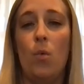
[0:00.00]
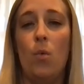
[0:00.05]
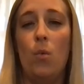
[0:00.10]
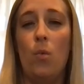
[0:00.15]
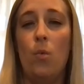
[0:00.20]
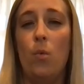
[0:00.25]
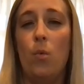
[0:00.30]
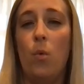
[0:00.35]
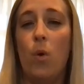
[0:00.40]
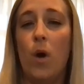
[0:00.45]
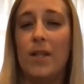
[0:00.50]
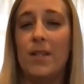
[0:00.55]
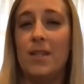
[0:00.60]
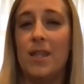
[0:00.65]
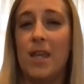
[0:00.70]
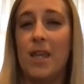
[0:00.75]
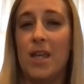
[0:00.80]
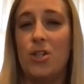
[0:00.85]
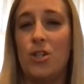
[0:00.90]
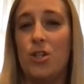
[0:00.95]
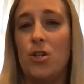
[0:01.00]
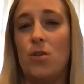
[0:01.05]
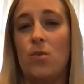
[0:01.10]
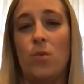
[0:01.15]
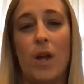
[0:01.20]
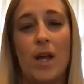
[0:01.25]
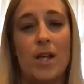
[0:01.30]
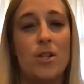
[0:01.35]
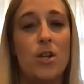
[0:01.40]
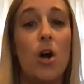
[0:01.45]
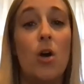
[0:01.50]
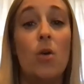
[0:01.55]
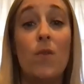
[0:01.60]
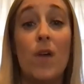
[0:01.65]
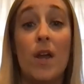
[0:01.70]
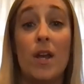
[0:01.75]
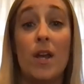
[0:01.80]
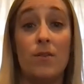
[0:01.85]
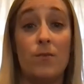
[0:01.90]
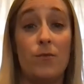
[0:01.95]
what they do. I know
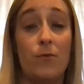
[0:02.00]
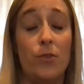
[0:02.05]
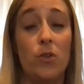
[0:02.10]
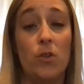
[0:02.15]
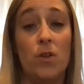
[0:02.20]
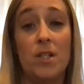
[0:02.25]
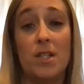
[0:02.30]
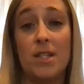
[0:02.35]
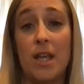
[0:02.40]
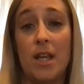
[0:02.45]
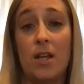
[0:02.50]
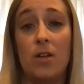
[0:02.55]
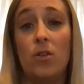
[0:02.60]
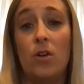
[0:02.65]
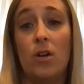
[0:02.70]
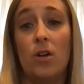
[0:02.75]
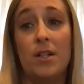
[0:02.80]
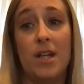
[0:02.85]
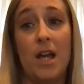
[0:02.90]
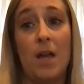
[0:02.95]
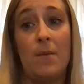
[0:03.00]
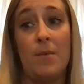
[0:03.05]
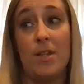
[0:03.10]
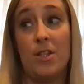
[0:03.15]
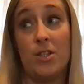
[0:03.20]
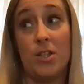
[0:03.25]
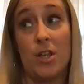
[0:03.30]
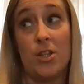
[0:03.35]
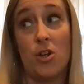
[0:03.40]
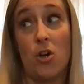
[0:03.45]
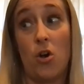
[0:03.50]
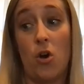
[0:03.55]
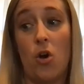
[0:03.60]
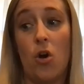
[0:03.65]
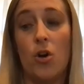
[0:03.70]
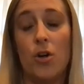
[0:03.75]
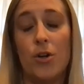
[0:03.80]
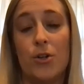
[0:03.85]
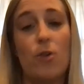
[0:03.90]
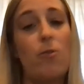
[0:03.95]
that it, florists take a long time. It's it's a
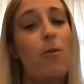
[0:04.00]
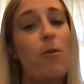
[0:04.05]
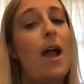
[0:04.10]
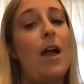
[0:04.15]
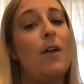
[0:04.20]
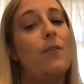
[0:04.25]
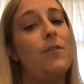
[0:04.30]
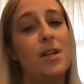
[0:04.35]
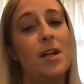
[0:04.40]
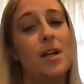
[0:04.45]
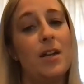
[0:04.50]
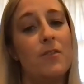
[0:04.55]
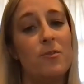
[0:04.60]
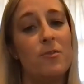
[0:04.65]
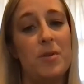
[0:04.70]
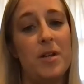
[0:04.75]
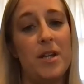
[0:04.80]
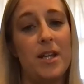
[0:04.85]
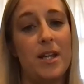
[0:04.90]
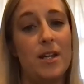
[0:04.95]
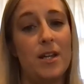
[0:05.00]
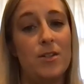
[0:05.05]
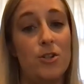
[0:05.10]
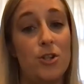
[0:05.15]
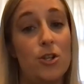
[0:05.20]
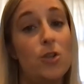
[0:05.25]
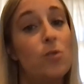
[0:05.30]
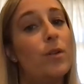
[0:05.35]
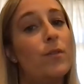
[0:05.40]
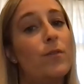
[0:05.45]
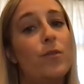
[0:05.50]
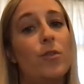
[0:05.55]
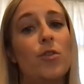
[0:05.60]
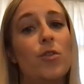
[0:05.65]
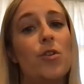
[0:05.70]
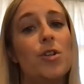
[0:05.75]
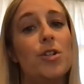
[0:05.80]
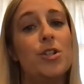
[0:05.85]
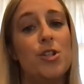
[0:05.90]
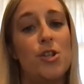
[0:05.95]
hard craft. Not everybody can do what
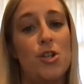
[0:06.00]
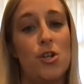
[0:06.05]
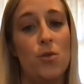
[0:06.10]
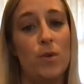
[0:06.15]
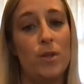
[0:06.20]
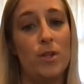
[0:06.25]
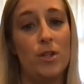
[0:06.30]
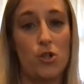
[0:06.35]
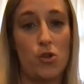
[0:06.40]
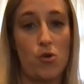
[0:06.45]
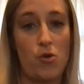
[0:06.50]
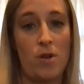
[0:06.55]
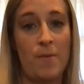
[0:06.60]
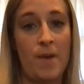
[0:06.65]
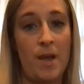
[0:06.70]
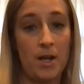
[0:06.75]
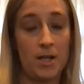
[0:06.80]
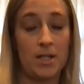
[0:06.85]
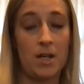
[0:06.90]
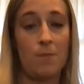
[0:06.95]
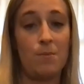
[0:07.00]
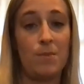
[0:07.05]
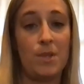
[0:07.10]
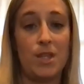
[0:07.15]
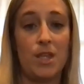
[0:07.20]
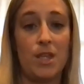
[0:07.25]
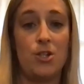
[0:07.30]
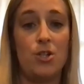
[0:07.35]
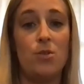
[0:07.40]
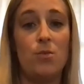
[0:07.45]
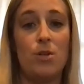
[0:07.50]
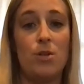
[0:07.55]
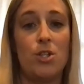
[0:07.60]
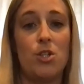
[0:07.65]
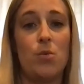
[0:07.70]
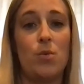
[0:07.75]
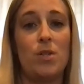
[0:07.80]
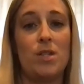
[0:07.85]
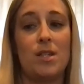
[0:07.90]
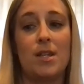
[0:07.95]
florists do in the short amount of time that they do it.
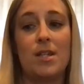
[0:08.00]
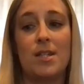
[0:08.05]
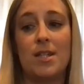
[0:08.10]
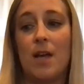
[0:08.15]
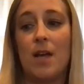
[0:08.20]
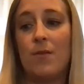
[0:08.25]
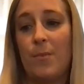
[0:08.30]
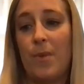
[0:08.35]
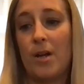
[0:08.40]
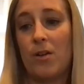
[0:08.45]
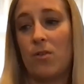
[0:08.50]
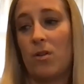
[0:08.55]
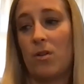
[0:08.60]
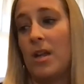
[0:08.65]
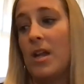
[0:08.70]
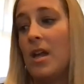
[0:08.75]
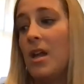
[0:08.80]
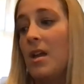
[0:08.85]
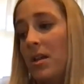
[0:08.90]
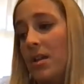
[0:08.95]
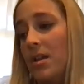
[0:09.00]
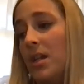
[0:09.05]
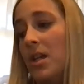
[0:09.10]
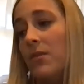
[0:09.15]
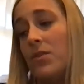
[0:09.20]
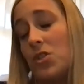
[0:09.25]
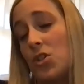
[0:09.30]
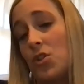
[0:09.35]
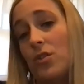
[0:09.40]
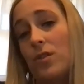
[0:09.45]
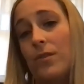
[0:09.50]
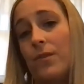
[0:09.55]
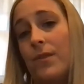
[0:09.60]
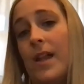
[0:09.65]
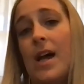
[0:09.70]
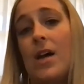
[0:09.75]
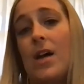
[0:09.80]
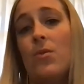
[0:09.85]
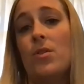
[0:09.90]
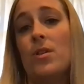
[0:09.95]
So it's nice to have a background. Even certain
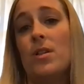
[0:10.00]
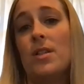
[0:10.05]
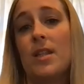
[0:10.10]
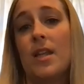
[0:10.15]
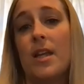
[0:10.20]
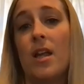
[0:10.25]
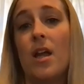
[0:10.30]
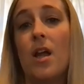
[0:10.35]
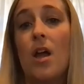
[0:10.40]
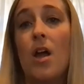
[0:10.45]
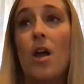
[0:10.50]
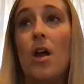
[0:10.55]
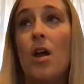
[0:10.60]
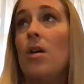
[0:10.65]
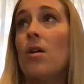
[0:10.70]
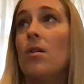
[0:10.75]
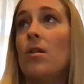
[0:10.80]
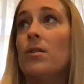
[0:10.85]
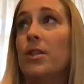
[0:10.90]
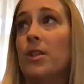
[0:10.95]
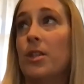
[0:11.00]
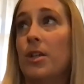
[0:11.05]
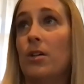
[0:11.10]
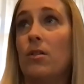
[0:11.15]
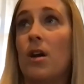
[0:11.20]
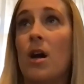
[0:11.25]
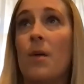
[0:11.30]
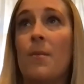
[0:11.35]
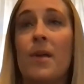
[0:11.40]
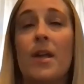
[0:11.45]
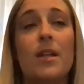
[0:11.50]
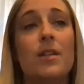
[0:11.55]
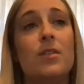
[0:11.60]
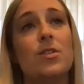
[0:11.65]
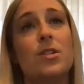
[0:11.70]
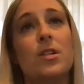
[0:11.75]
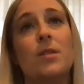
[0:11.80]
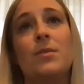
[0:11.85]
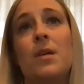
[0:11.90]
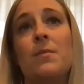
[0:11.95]
flowers like they'll come
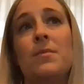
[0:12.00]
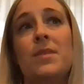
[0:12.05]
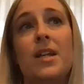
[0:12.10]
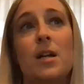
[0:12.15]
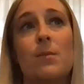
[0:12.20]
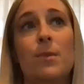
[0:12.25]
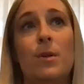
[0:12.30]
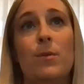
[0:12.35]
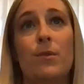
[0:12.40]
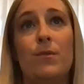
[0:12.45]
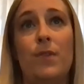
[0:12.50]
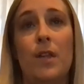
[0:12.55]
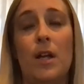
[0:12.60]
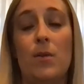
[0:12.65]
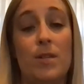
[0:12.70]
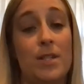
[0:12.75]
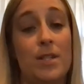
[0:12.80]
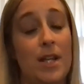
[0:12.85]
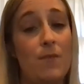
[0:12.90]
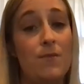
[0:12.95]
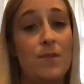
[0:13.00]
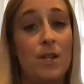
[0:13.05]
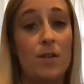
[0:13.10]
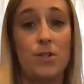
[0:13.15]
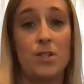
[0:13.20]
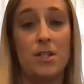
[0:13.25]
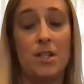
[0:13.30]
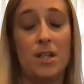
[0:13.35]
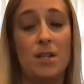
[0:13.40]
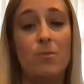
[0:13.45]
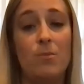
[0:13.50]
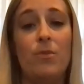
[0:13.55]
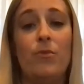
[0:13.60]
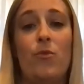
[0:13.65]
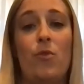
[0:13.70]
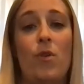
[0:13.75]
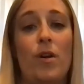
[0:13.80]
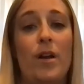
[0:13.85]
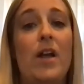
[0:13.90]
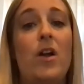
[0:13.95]
in sometimes they come in with flowers that I've never seen
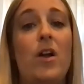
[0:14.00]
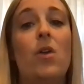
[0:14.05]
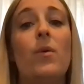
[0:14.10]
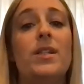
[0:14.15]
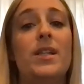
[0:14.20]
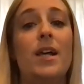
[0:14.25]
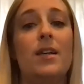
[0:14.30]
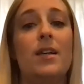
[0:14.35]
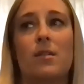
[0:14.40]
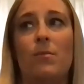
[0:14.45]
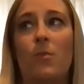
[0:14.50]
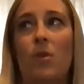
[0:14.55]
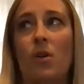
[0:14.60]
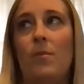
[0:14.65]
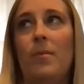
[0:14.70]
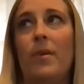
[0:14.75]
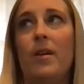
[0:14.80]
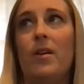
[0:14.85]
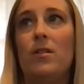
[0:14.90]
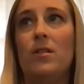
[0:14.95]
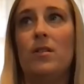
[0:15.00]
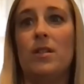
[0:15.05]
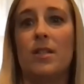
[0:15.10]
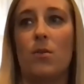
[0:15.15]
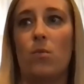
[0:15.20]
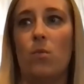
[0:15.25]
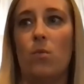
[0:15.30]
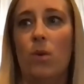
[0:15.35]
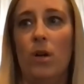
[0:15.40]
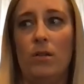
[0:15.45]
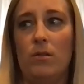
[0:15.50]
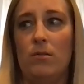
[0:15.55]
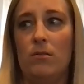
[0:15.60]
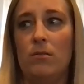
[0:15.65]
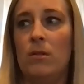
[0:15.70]
before and I always ask them, "Oh my goodness, like what